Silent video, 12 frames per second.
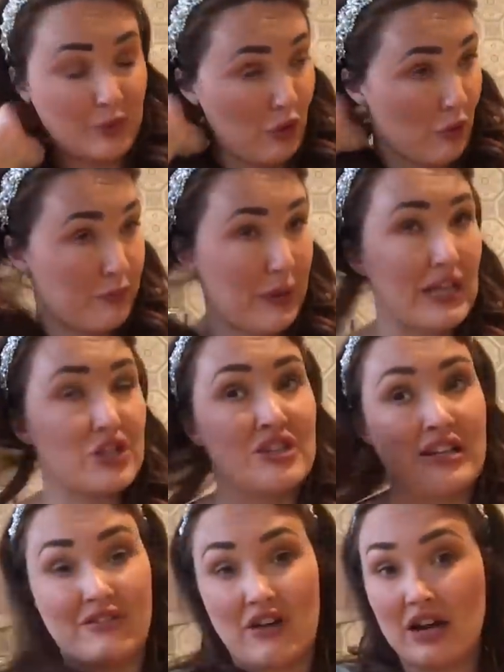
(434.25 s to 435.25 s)
We've got a beach
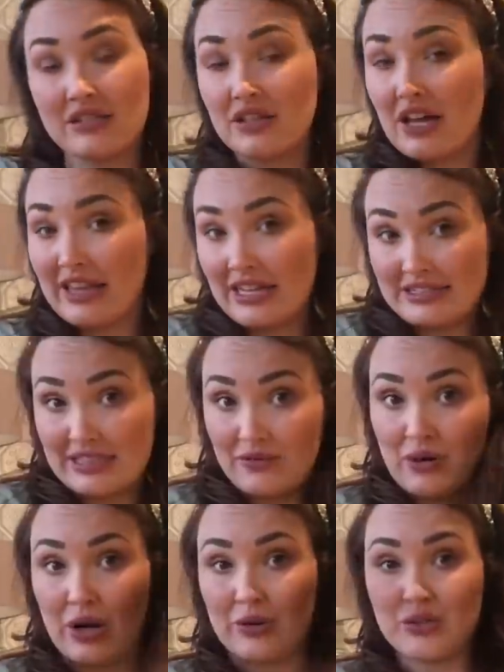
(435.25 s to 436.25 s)
near us, like the end of the
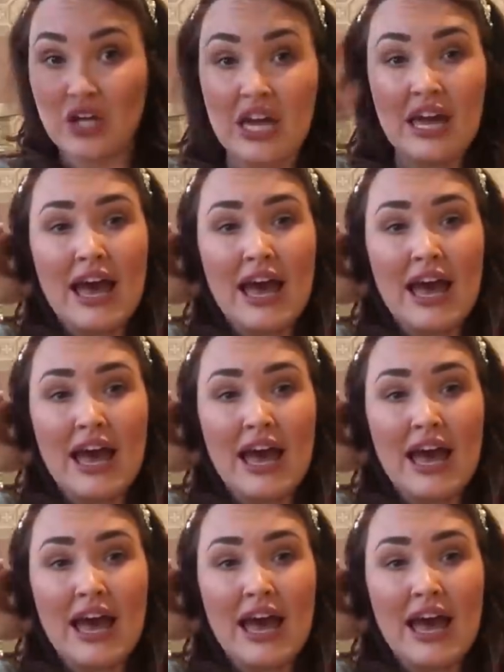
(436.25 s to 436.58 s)
road.